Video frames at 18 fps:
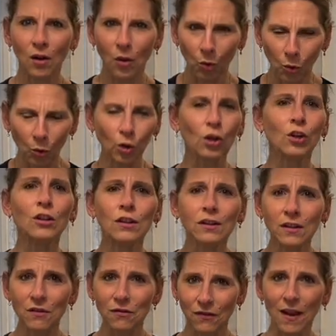
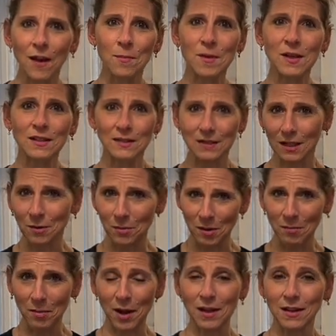world famous
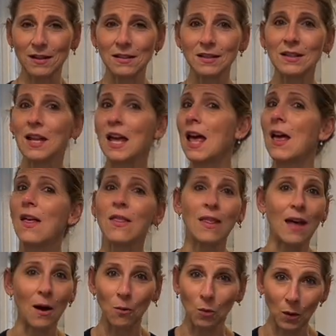cinnamon buns
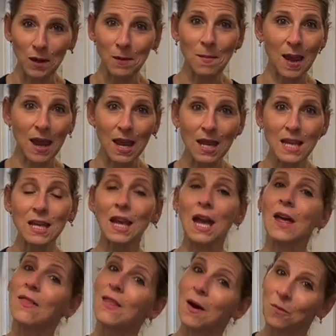that we make
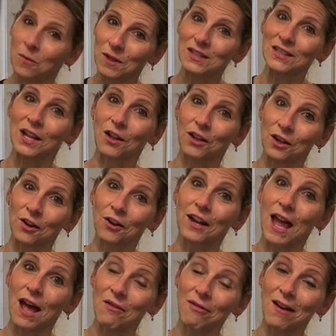and that we sell at our
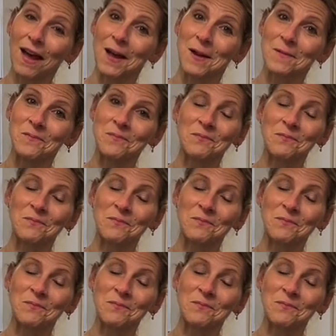cafe.